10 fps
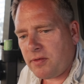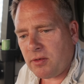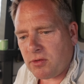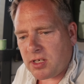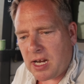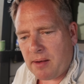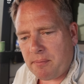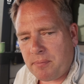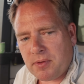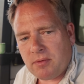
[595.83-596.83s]
If it was
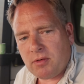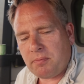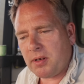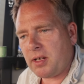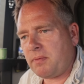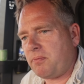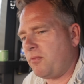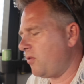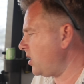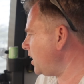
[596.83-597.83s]
damp, it would be
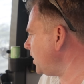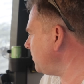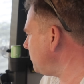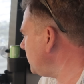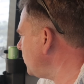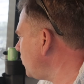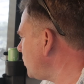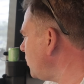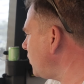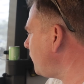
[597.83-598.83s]
really
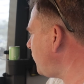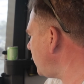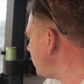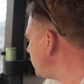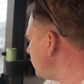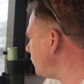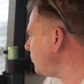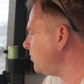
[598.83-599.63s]
not a lot of fun at all.